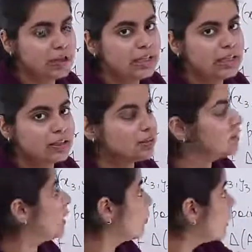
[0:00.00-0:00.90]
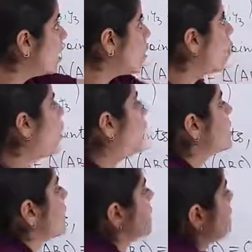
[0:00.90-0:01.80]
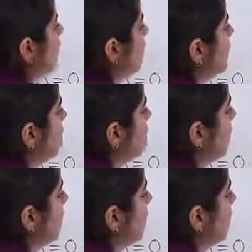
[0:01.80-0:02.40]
any other thing. What is x1? It is